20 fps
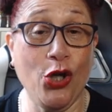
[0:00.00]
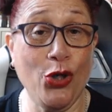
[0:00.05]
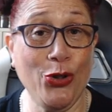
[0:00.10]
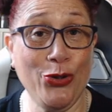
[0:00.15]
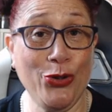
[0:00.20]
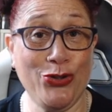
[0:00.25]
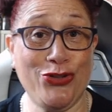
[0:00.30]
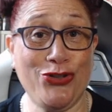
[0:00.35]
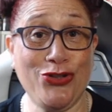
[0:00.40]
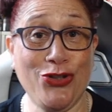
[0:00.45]

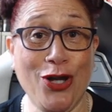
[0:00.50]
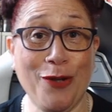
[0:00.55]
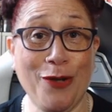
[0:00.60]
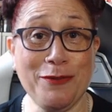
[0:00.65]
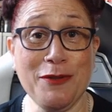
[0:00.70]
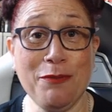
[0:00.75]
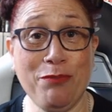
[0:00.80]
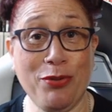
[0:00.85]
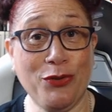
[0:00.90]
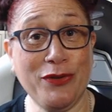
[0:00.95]
who
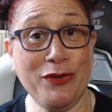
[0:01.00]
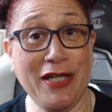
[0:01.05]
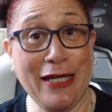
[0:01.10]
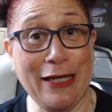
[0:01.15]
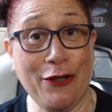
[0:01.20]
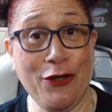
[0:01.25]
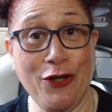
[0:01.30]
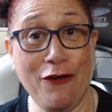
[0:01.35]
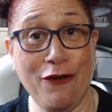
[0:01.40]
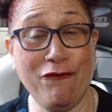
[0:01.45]
stopped and pulled
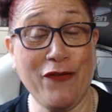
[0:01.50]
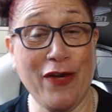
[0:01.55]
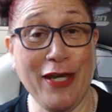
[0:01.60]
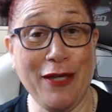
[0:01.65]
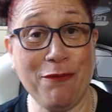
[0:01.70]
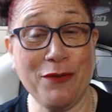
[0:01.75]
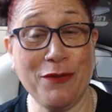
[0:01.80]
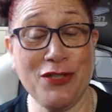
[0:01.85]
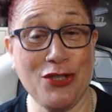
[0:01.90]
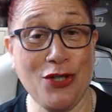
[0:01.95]
out her
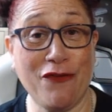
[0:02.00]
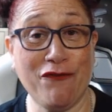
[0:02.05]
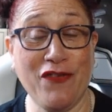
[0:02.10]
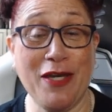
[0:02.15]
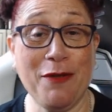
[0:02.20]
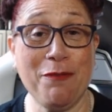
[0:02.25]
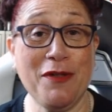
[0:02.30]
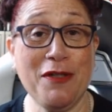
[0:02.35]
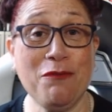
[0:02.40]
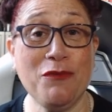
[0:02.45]
vape and started
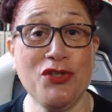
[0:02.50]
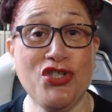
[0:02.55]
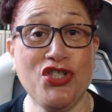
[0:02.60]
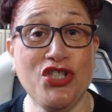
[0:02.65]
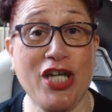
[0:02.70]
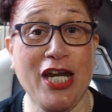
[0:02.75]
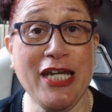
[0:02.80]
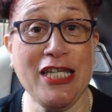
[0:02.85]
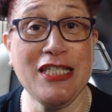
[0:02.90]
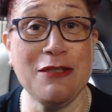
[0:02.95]
vaping and was
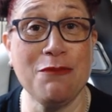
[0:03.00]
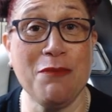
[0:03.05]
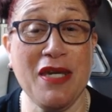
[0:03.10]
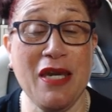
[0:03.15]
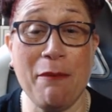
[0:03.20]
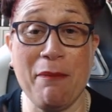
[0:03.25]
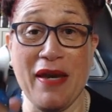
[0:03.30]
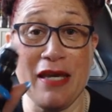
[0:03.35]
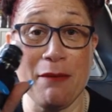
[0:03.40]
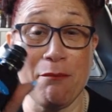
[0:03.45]
chatting to
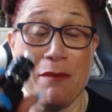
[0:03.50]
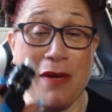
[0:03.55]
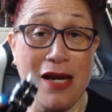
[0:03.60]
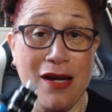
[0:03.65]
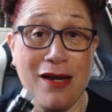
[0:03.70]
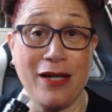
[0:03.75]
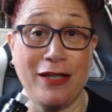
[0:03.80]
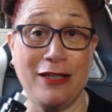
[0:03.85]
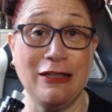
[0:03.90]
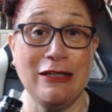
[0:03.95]
me about
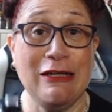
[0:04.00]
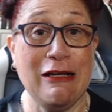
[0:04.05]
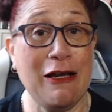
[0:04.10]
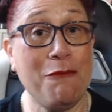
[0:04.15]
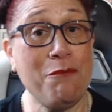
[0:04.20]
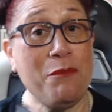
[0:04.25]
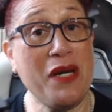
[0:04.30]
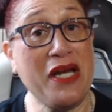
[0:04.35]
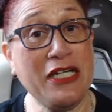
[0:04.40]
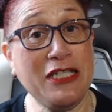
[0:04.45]
mine
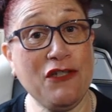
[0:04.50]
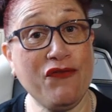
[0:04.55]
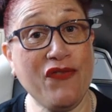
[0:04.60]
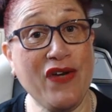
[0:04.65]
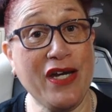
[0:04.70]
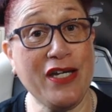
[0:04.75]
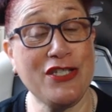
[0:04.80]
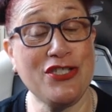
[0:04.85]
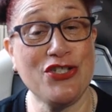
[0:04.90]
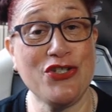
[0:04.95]
and my
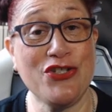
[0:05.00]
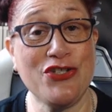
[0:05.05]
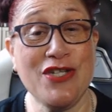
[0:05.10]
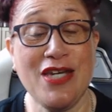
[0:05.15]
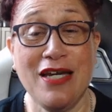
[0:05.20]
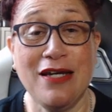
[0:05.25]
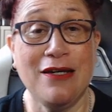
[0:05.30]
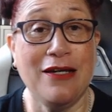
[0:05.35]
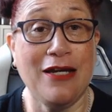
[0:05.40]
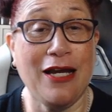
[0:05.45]
devices.
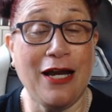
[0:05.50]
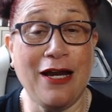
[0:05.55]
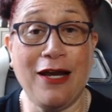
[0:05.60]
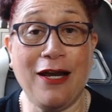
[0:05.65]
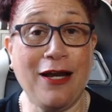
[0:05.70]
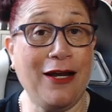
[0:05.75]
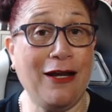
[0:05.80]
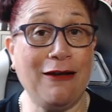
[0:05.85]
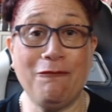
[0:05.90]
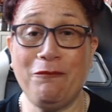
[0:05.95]

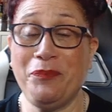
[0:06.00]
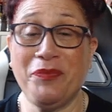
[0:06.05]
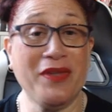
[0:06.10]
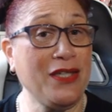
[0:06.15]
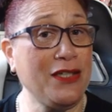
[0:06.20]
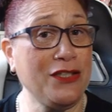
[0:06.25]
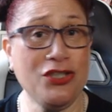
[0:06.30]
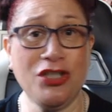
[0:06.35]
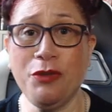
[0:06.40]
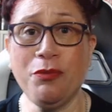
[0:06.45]

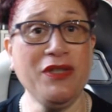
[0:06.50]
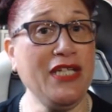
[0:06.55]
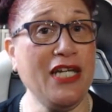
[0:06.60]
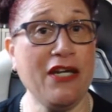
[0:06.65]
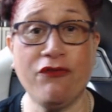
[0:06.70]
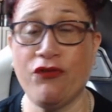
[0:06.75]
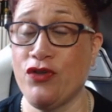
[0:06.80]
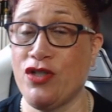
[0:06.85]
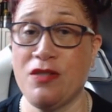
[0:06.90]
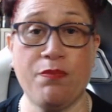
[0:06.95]
She would
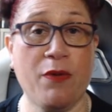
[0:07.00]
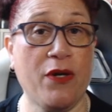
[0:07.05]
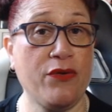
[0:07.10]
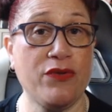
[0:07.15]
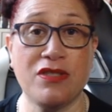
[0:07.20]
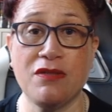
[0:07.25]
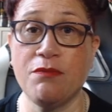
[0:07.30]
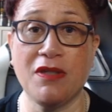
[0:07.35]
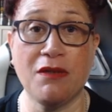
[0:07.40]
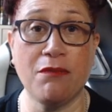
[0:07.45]
never have
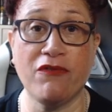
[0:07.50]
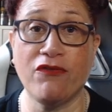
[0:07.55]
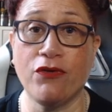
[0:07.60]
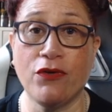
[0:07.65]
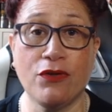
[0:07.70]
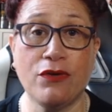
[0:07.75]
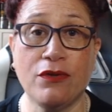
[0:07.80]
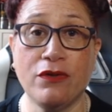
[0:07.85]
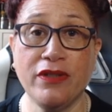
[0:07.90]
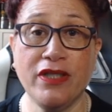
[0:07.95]
spoke to me
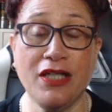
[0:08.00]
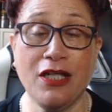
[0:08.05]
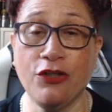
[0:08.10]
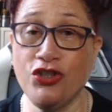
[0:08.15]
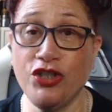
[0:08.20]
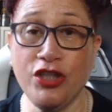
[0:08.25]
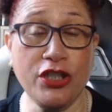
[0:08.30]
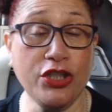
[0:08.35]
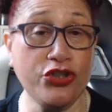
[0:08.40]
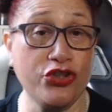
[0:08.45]
before. You know,
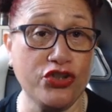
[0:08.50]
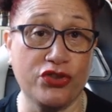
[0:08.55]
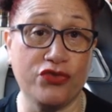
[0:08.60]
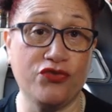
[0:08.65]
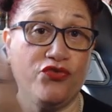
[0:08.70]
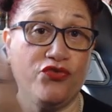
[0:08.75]
she'd have just